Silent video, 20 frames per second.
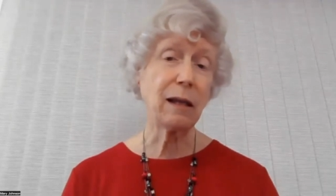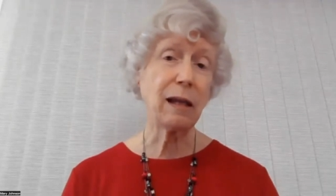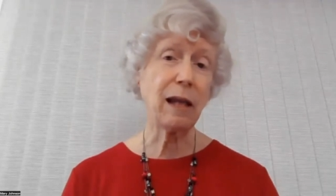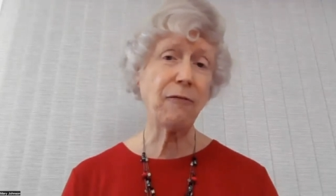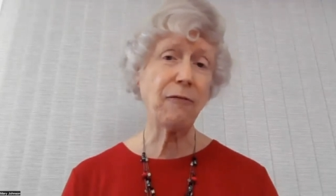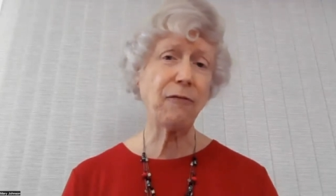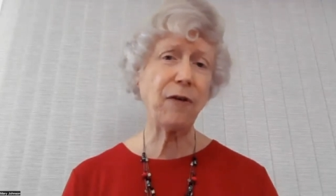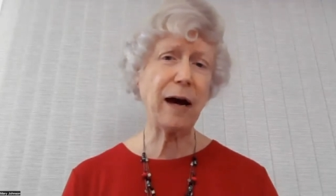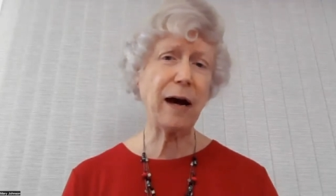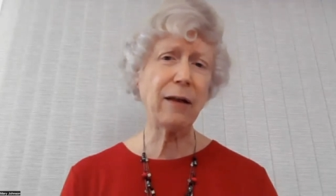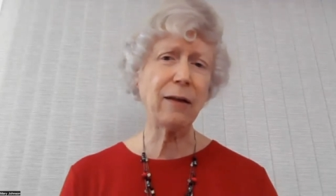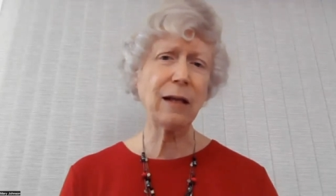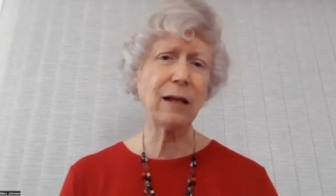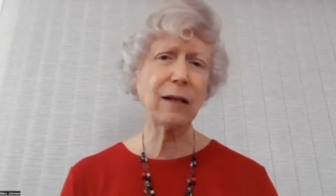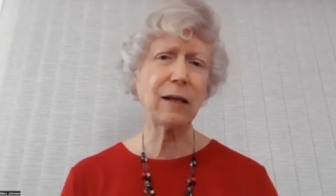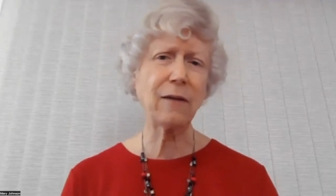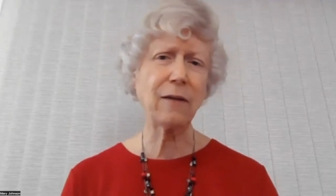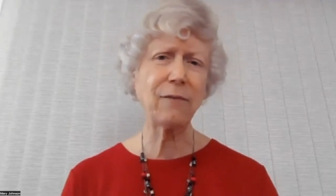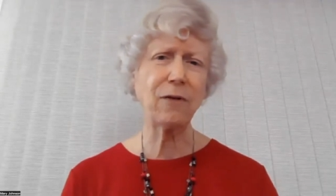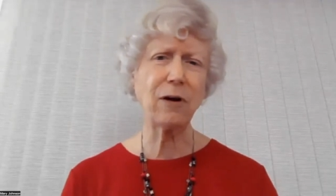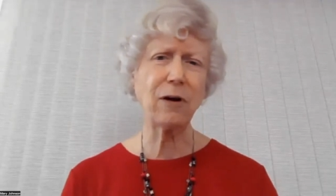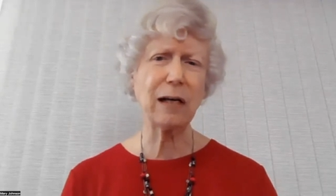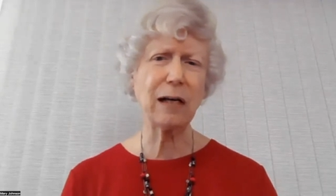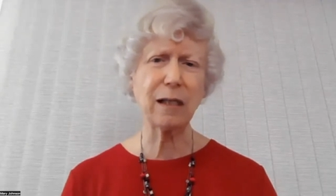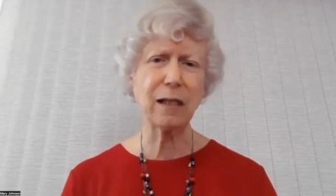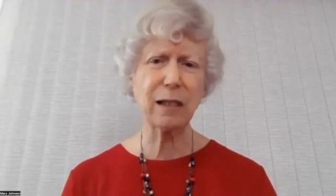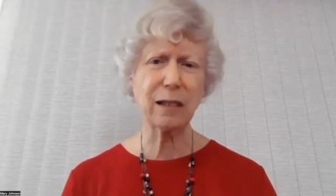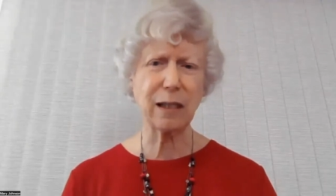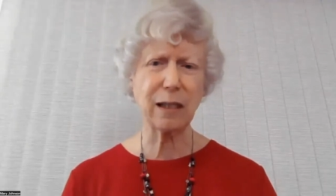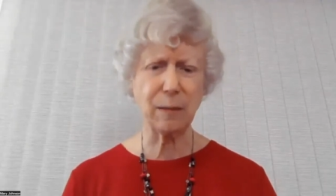they find that they're very
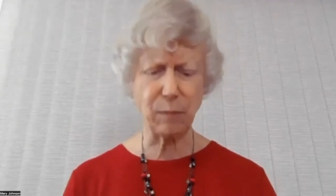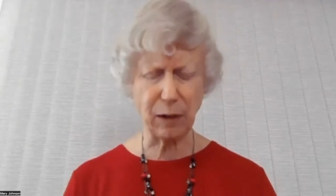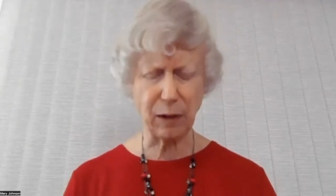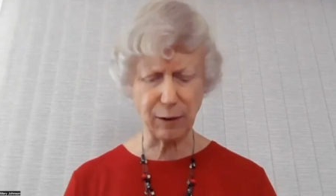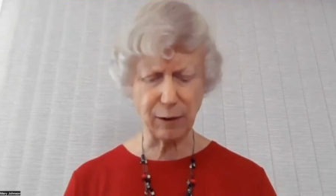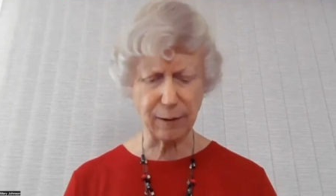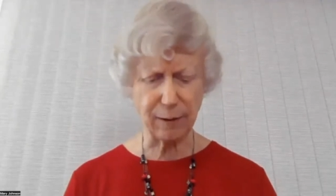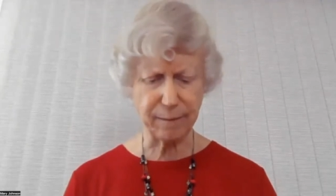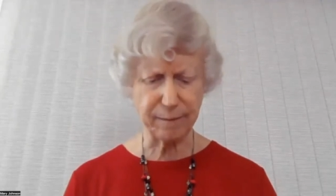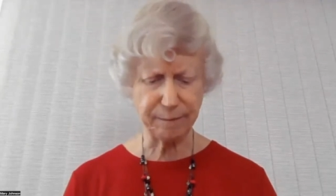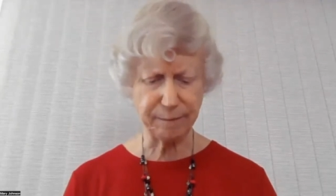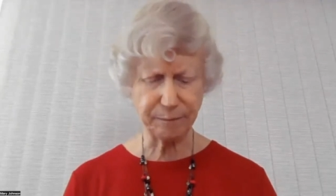dissimilar.